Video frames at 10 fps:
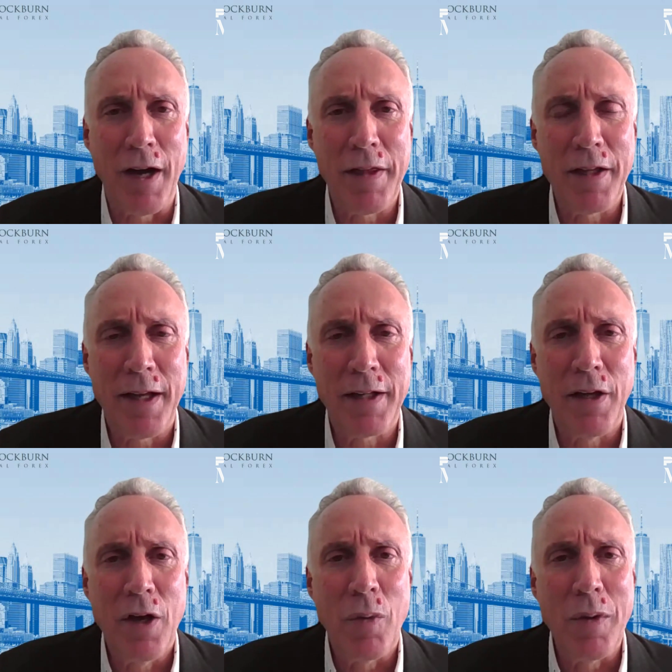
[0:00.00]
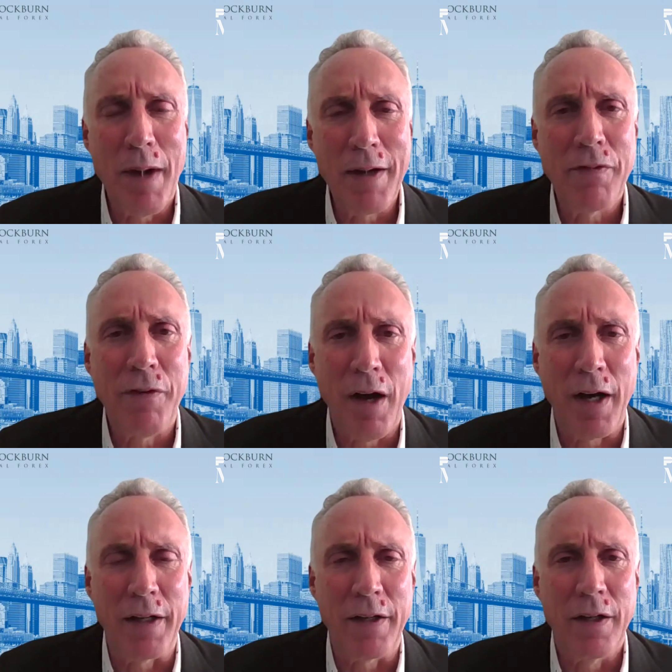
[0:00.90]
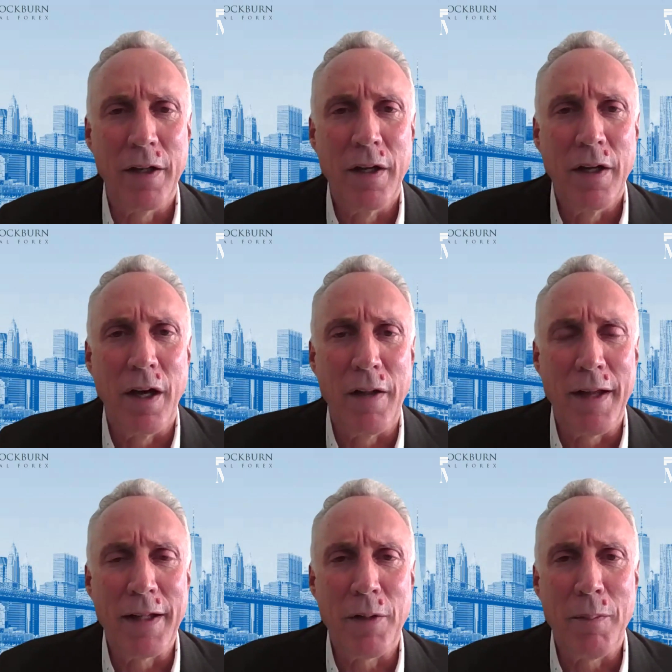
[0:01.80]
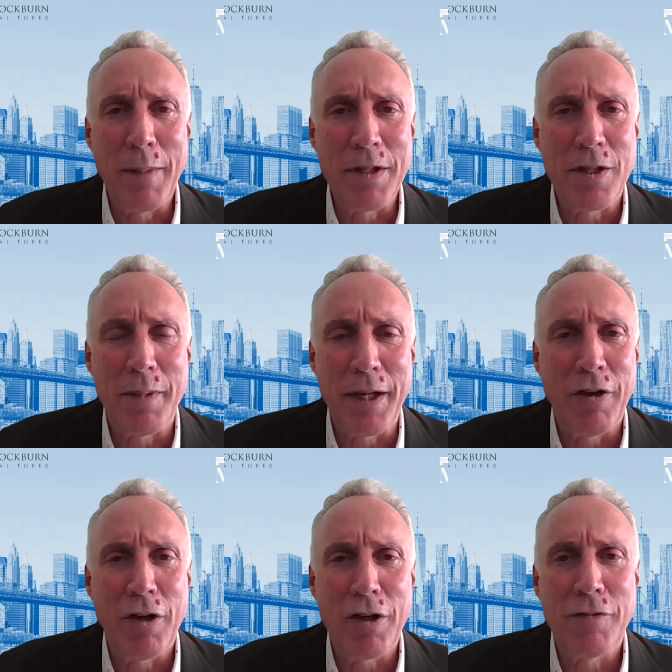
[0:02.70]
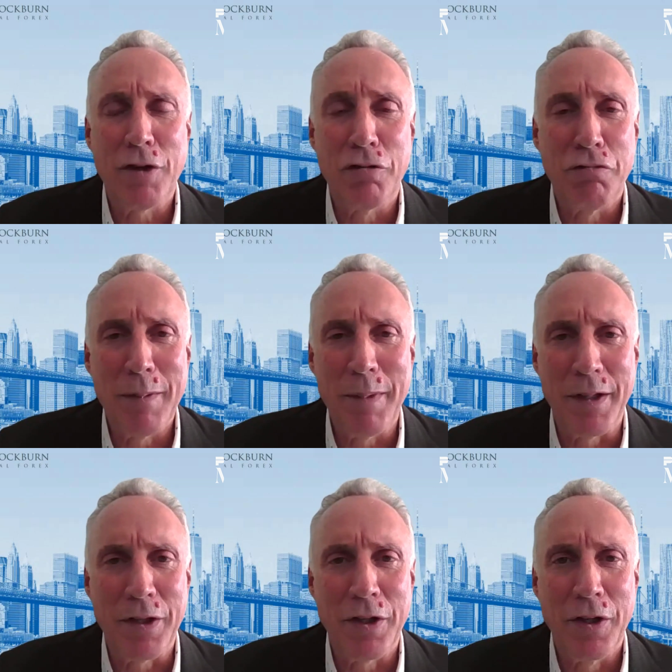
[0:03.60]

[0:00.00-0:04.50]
I think that we might find that there might be some areas of agreement